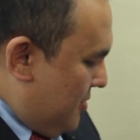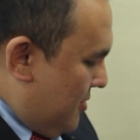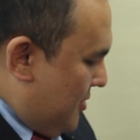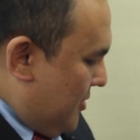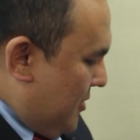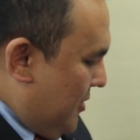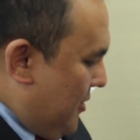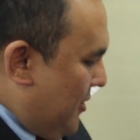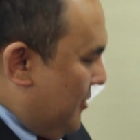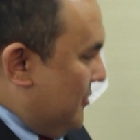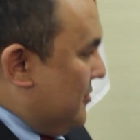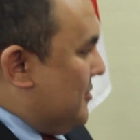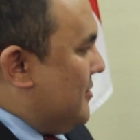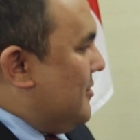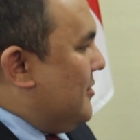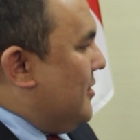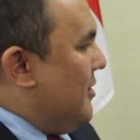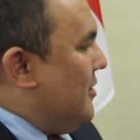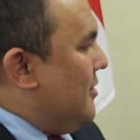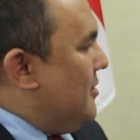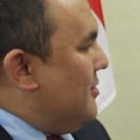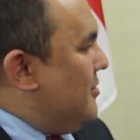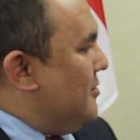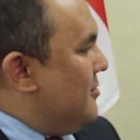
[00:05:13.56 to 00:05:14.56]
here is
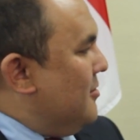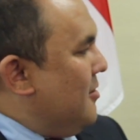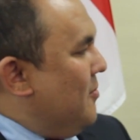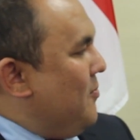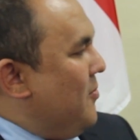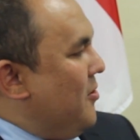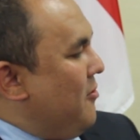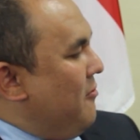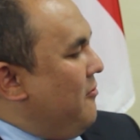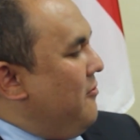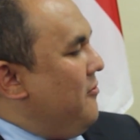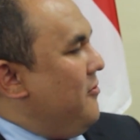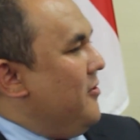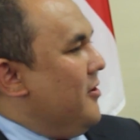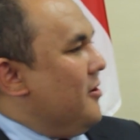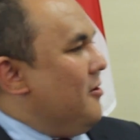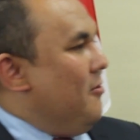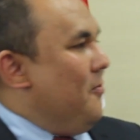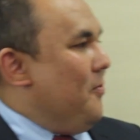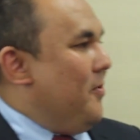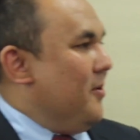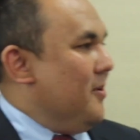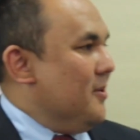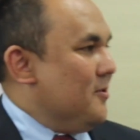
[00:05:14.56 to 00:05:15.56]
a number of
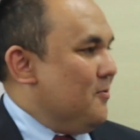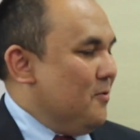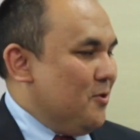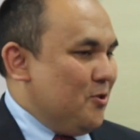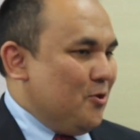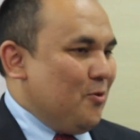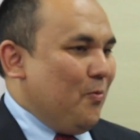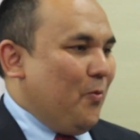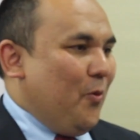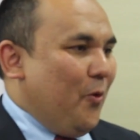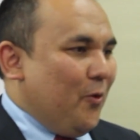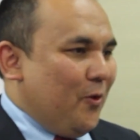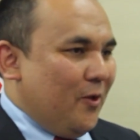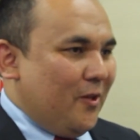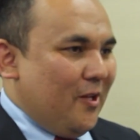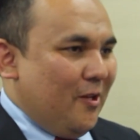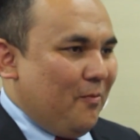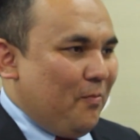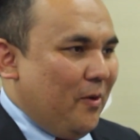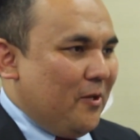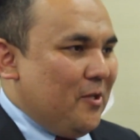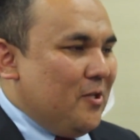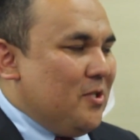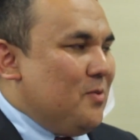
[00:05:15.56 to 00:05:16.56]
companies which supported and
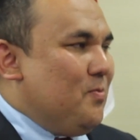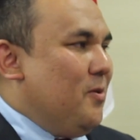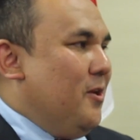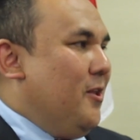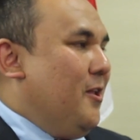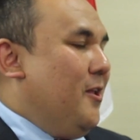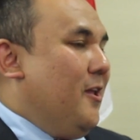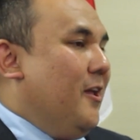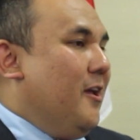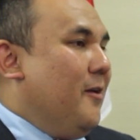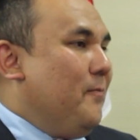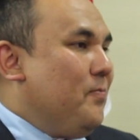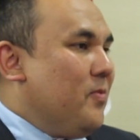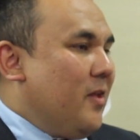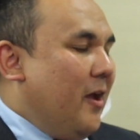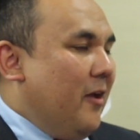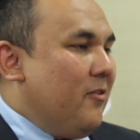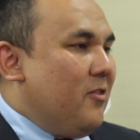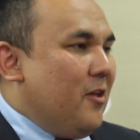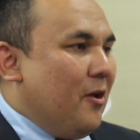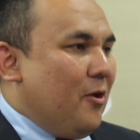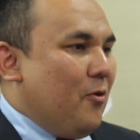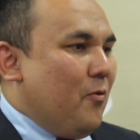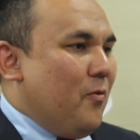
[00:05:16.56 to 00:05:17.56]
participate here. I
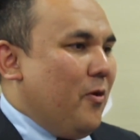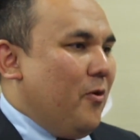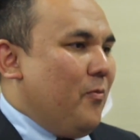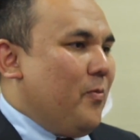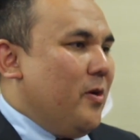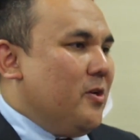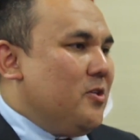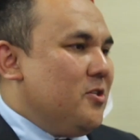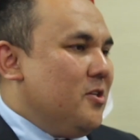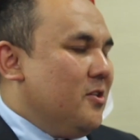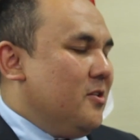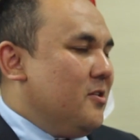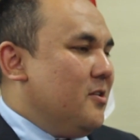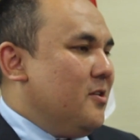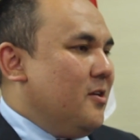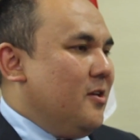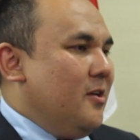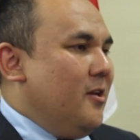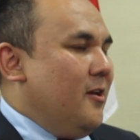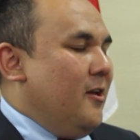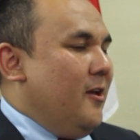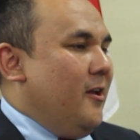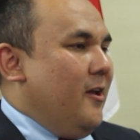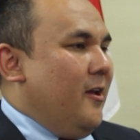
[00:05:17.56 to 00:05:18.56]
thank you very much, and
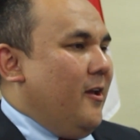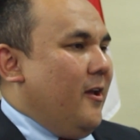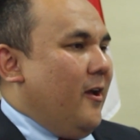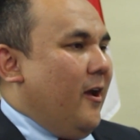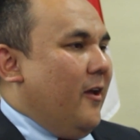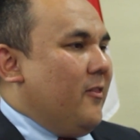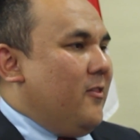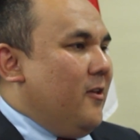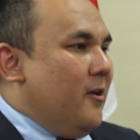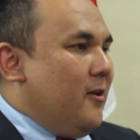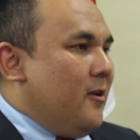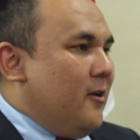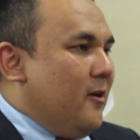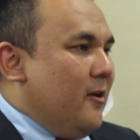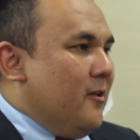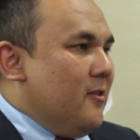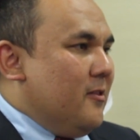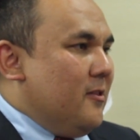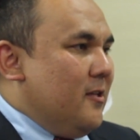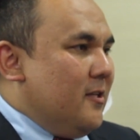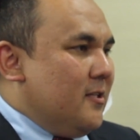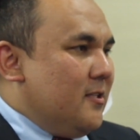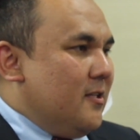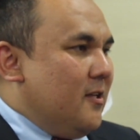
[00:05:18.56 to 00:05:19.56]
I think
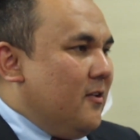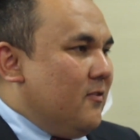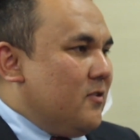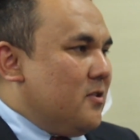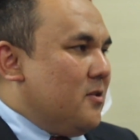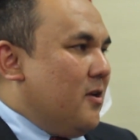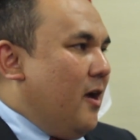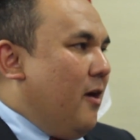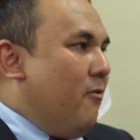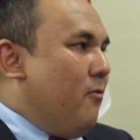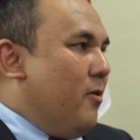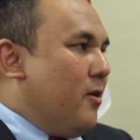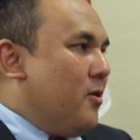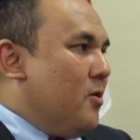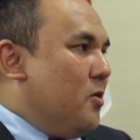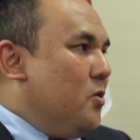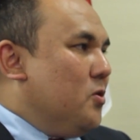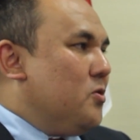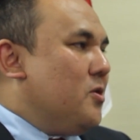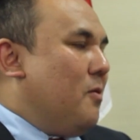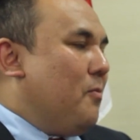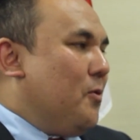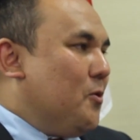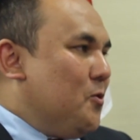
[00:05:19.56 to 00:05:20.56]
this gives our
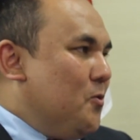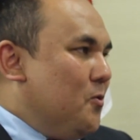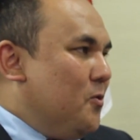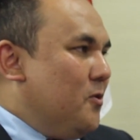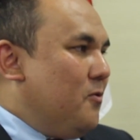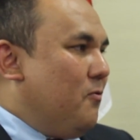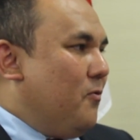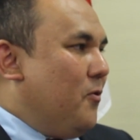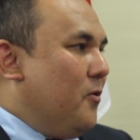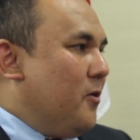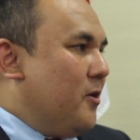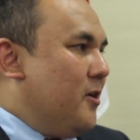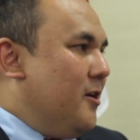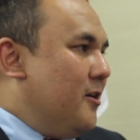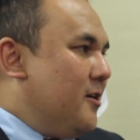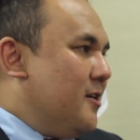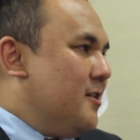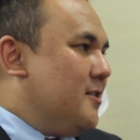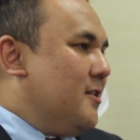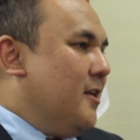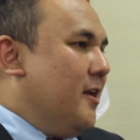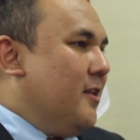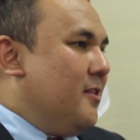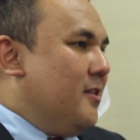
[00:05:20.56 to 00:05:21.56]
good opportunity for
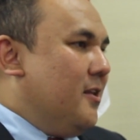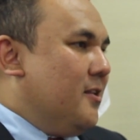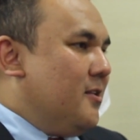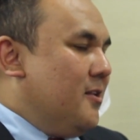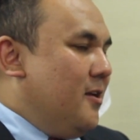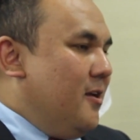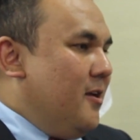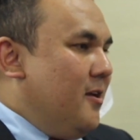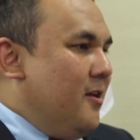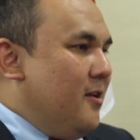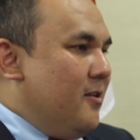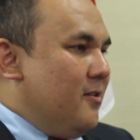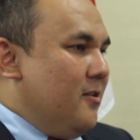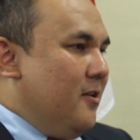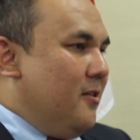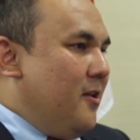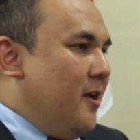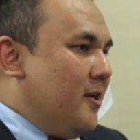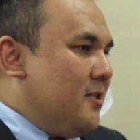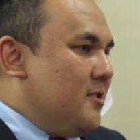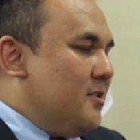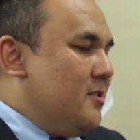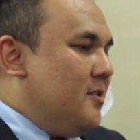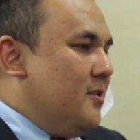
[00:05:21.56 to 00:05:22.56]
Kyrgyzstan that the
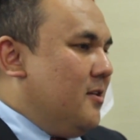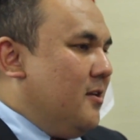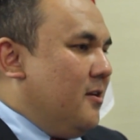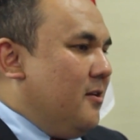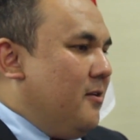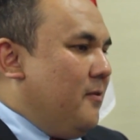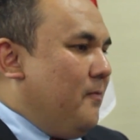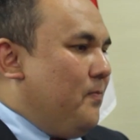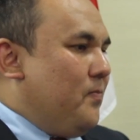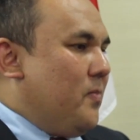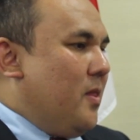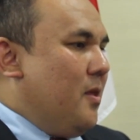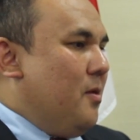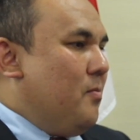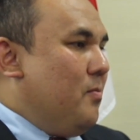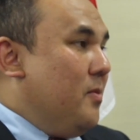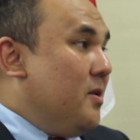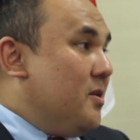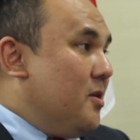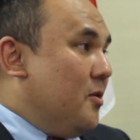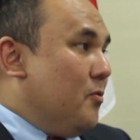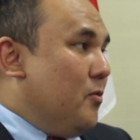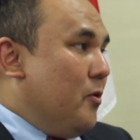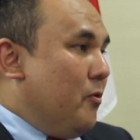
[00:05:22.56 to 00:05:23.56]
next
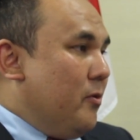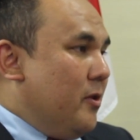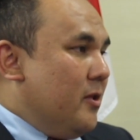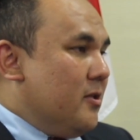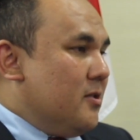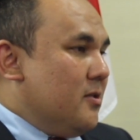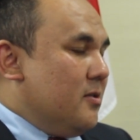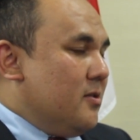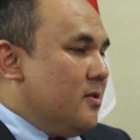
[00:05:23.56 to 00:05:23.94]
meeting we will